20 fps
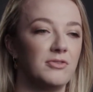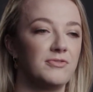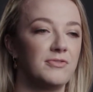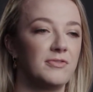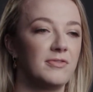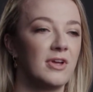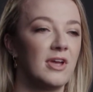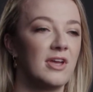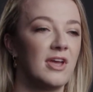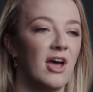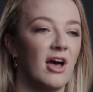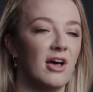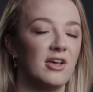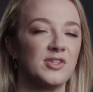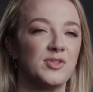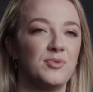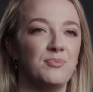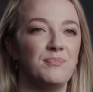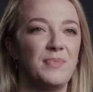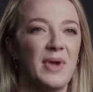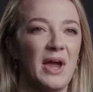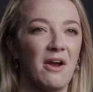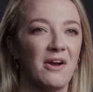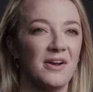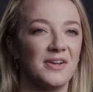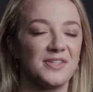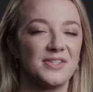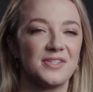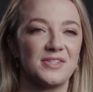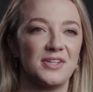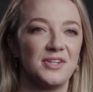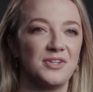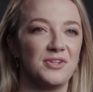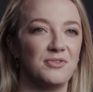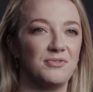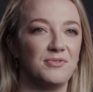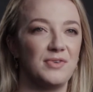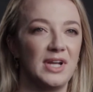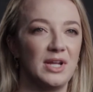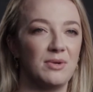I was embarrassed, I
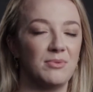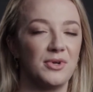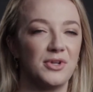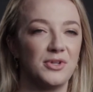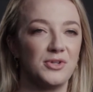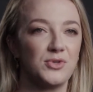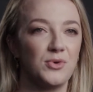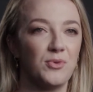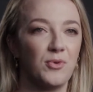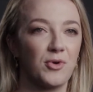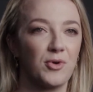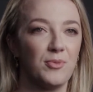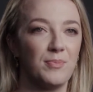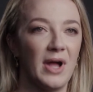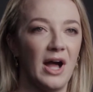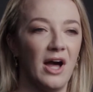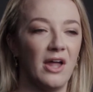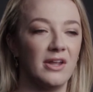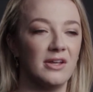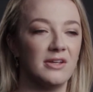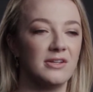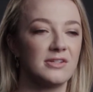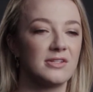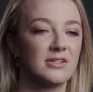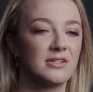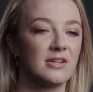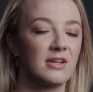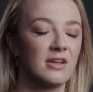didn't really want to talk about it.